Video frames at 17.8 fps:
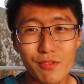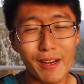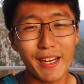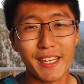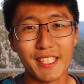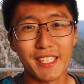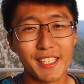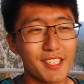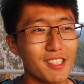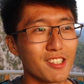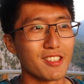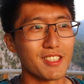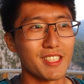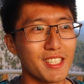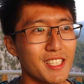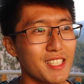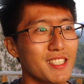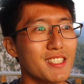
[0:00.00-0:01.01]
right here
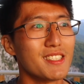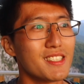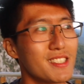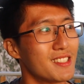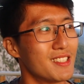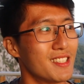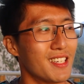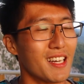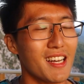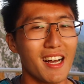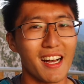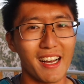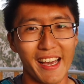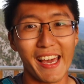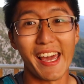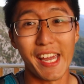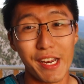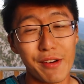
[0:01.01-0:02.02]
is
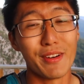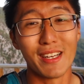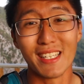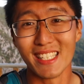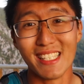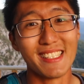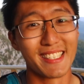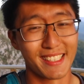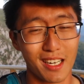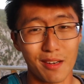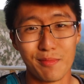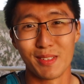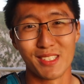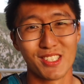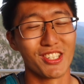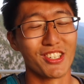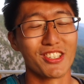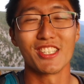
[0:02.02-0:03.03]
a reason to come to
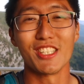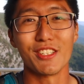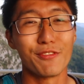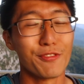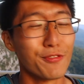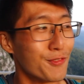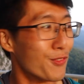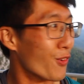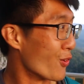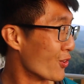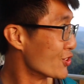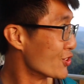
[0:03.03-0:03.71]
Turkey for